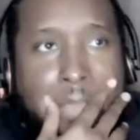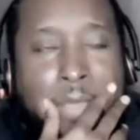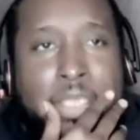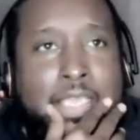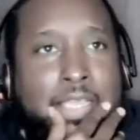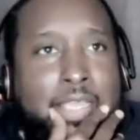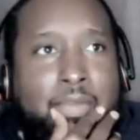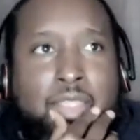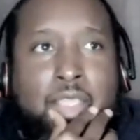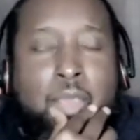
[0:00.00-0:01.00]
man, we get
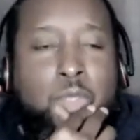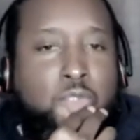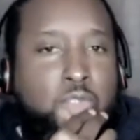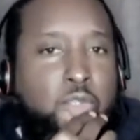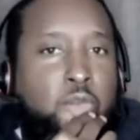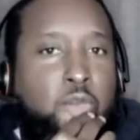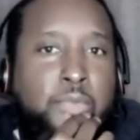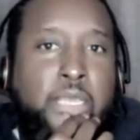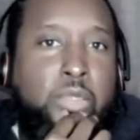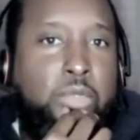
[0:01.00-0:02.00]
everything we deserve, man.